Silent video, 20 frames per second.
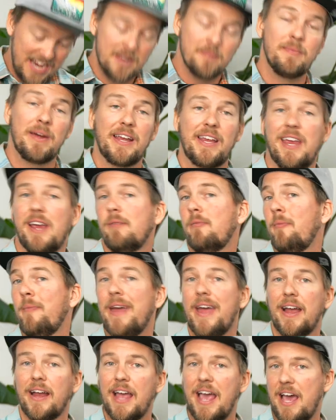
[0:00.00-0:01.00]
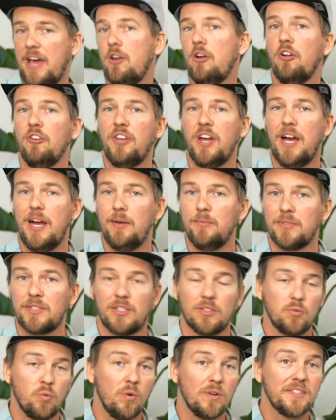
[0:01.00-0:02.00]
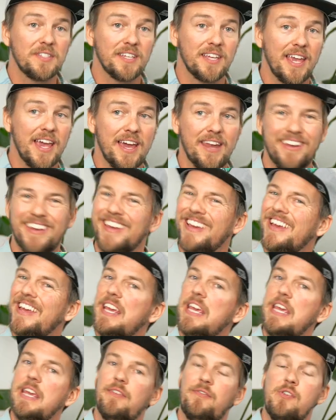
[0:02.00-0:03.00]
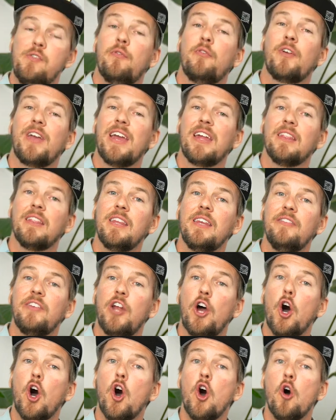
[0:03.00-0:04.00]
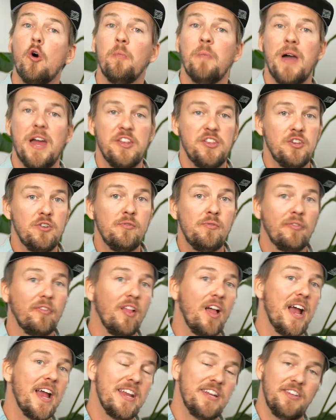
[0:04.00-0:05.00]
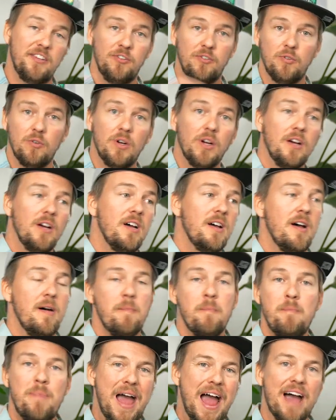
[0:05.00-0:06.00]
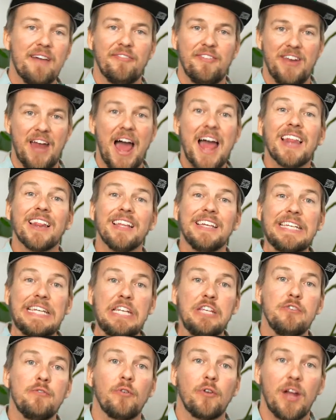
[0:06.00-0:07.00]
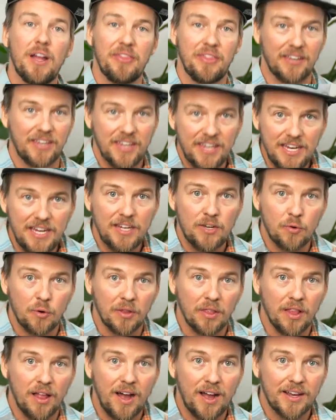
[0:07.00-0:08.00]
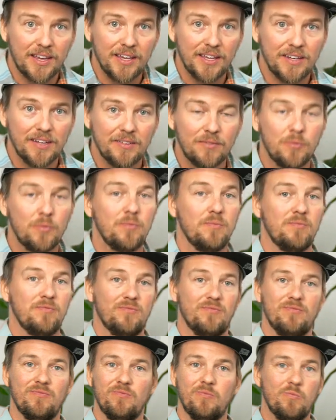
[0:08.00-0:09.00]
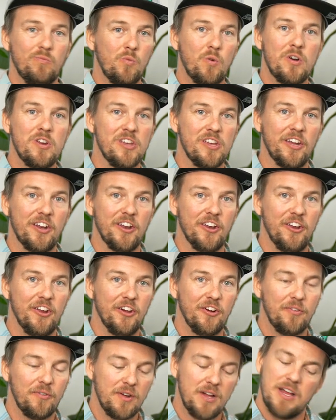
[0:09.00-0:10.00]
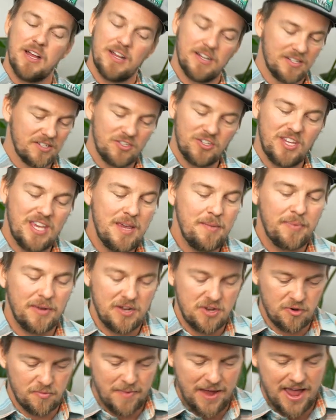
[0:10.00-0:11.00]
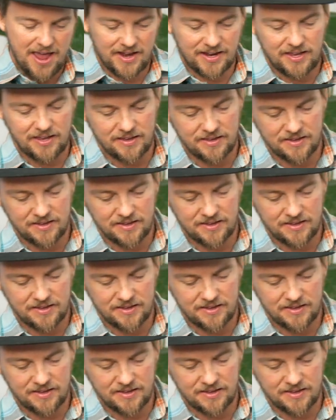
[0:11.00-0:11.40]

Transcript: in my camera bag at all times, because once again, if you forget and leave it at home and you fly to Baffin Island and you forgot the key to unlock it, what are you gonna do? Just keep it in your bag.